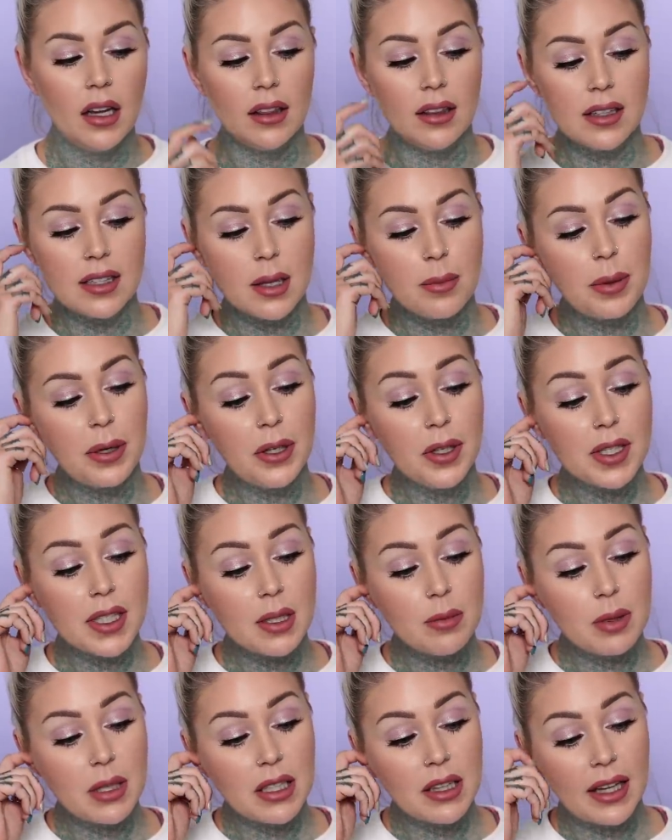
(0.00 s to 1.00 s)
this appears
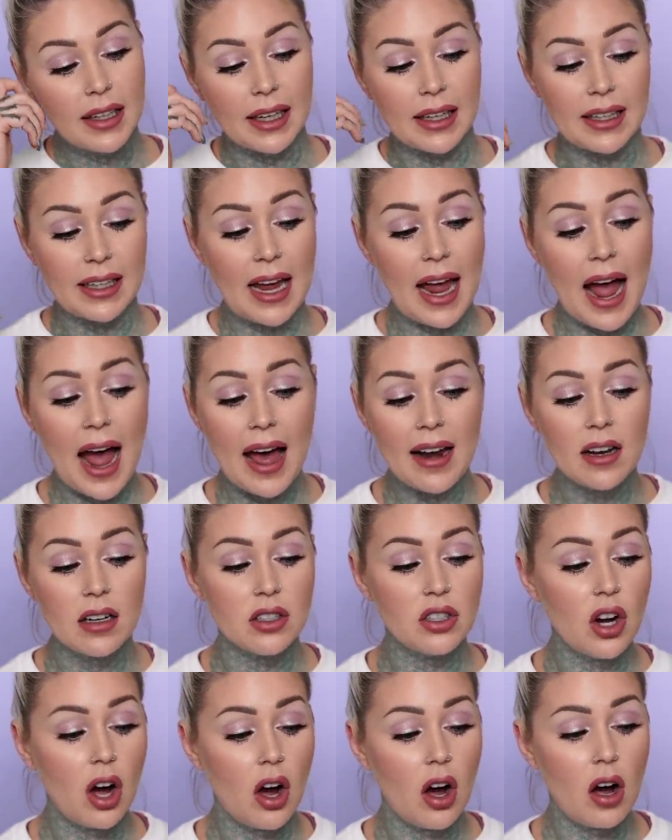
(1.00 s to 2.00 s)
to be like a cat, a
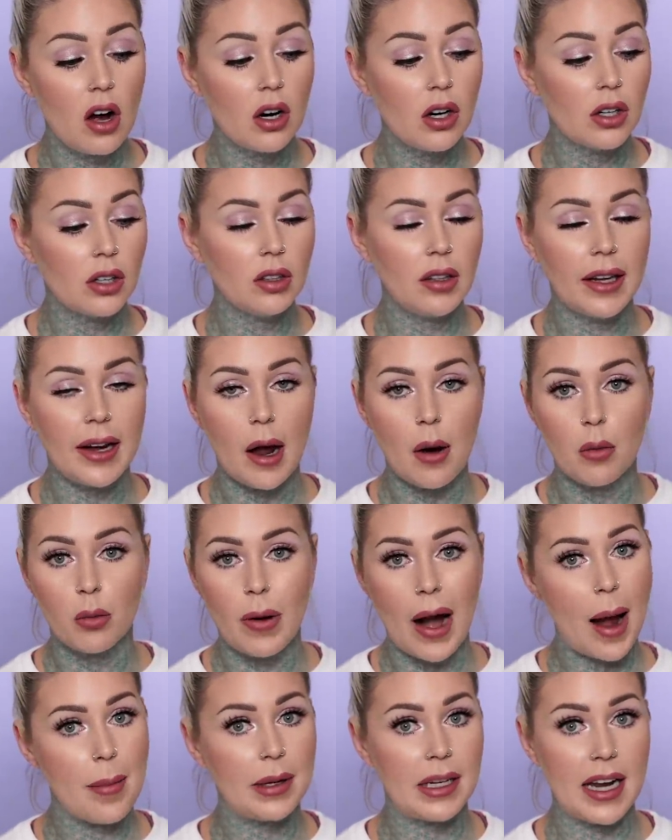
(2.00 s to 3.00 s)
dog, or like a
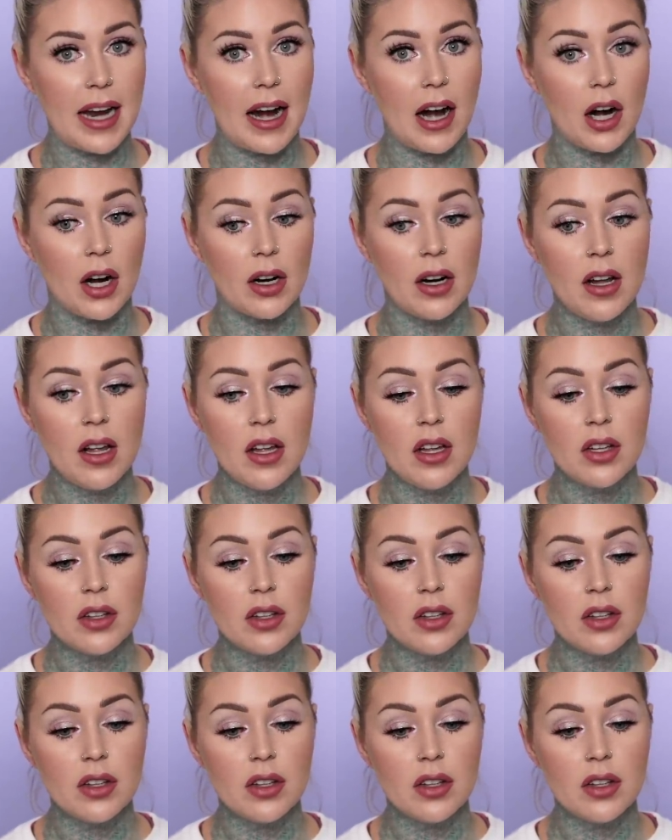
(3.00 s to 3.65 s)
rabbit hair.